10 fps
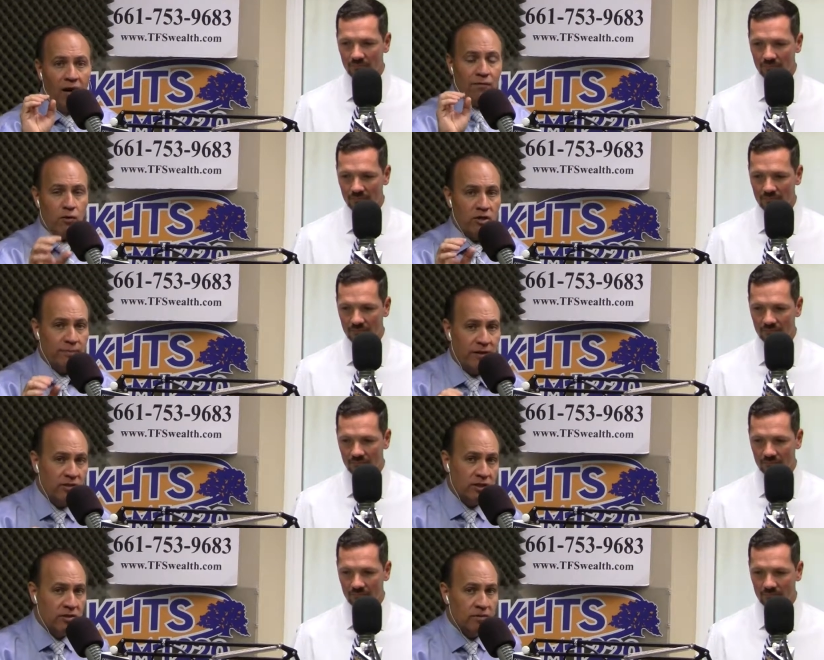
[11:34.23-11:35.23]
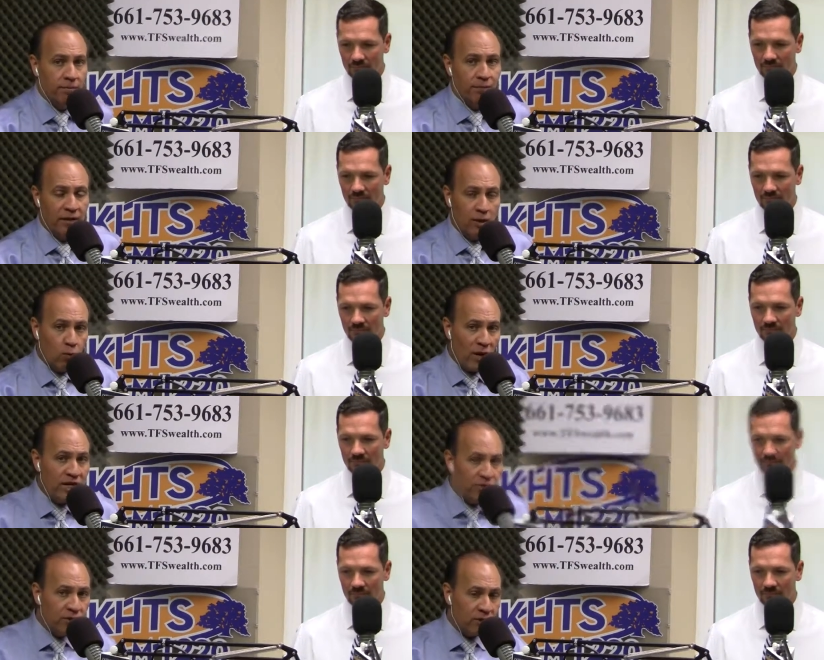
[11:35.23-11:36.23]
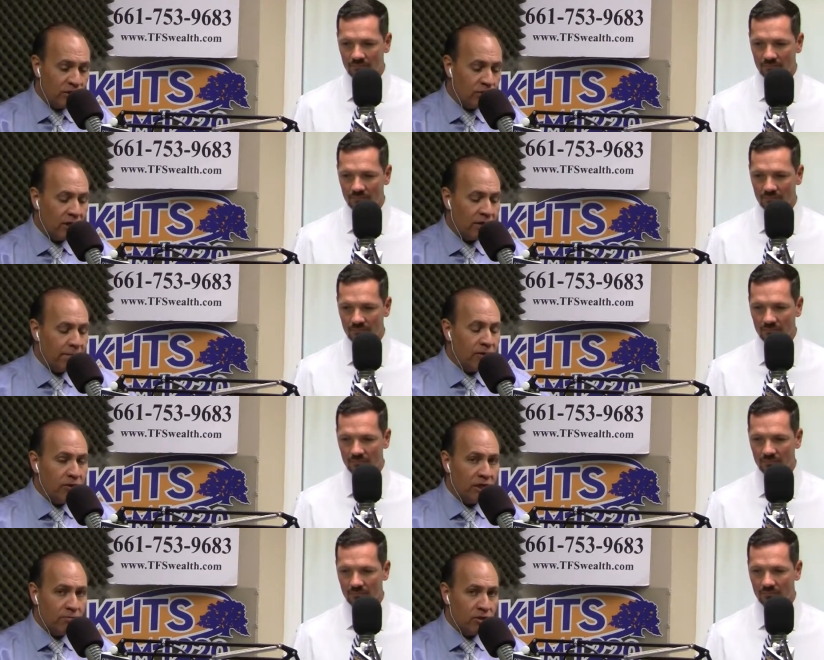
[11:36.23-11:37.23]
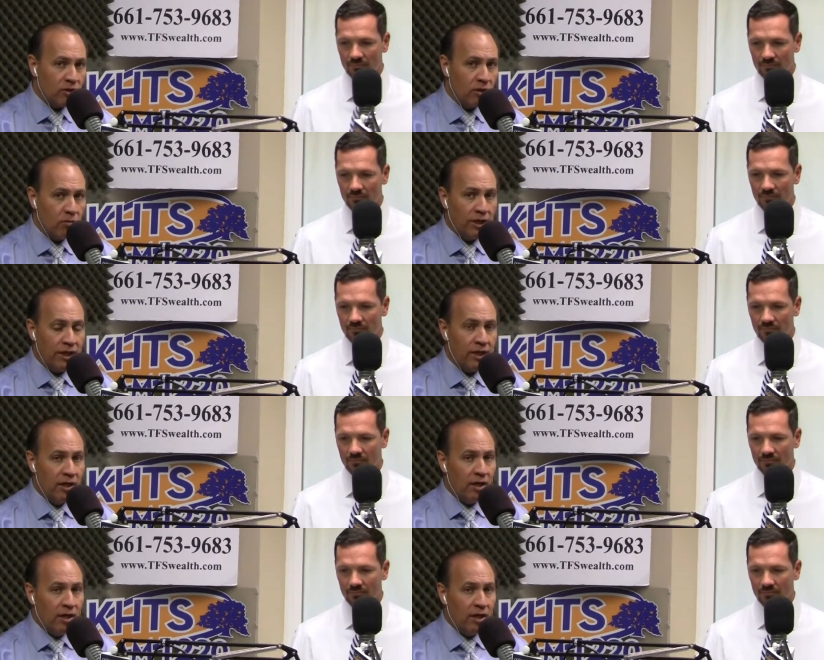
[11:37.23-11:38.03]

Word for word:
Speaker 1: of your expenses. And the way you do it is you kind of build it up slowly.